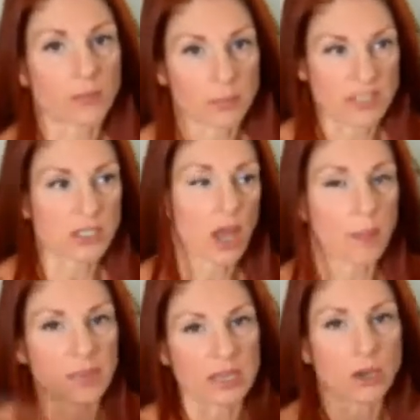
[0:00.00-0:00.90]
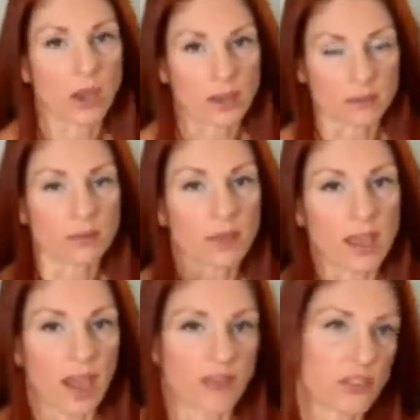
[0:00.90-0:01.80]
to be sloppy and
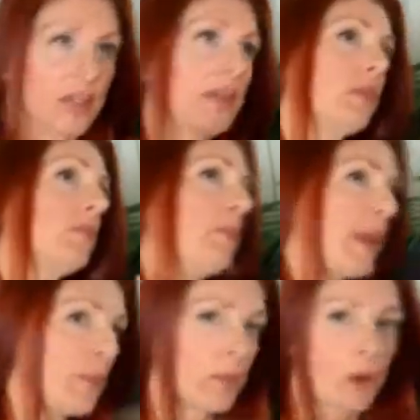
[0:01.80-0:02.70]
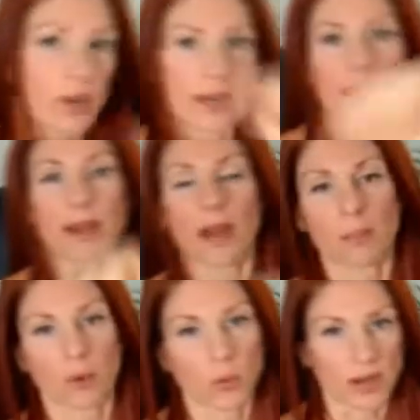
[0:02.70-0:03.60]
have to like bend my body to get it
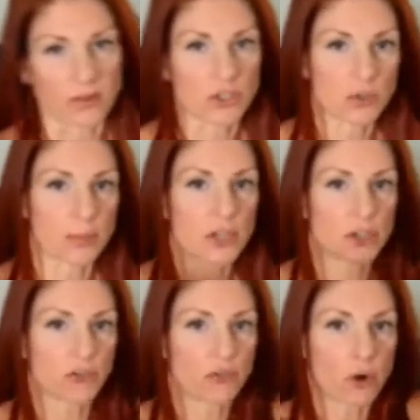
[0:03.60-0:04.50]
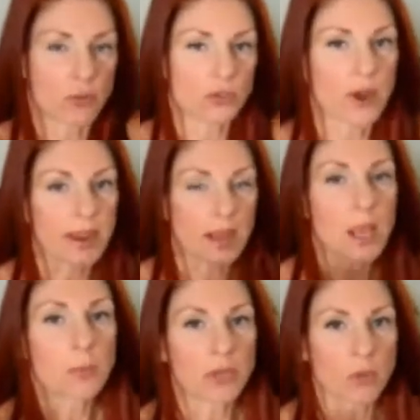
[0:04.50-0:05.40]
up or whatever. So you want to make sure your form is right,
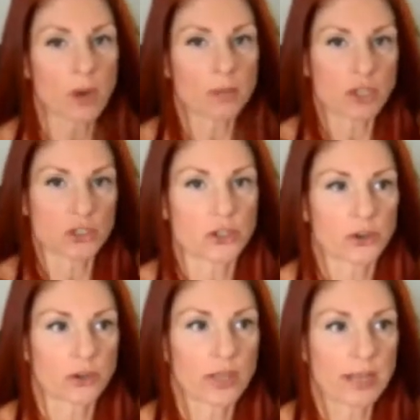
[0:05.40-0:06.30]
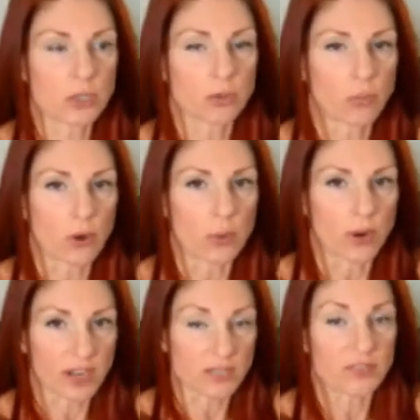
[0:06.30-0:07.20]
but you want to make sure you're getting to a point
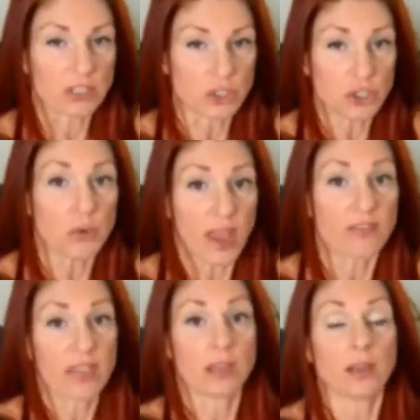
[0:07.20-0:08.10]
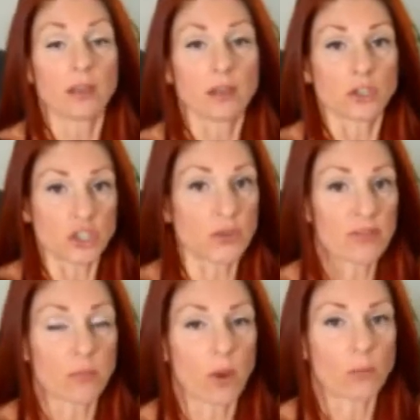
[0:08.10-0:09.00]
where it feels too heavy to do
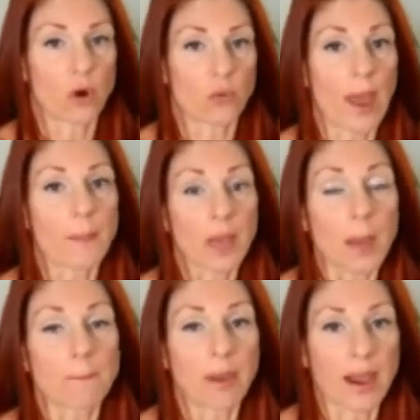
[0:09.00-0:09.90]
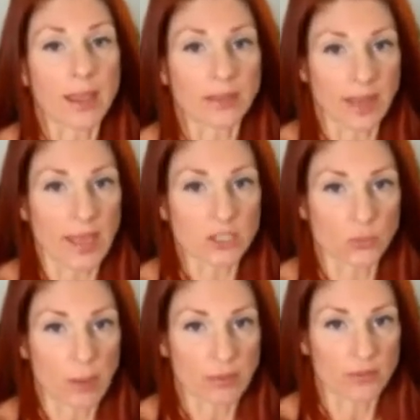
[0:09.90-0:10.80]
even one more rep by the
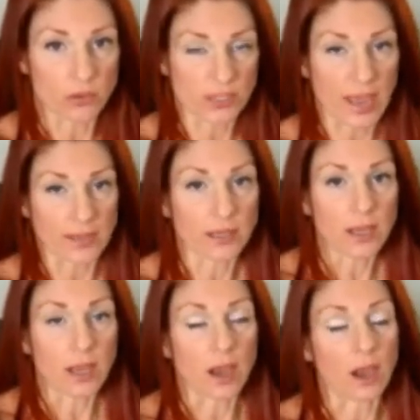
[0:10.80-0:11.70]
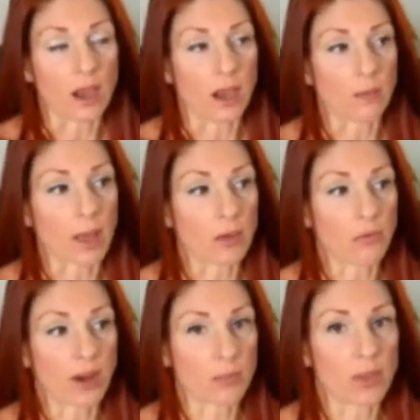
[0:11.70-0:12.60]
last rep of your set. I
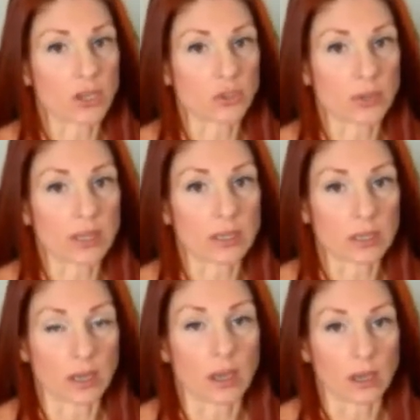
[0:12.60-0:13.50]
would recommend doing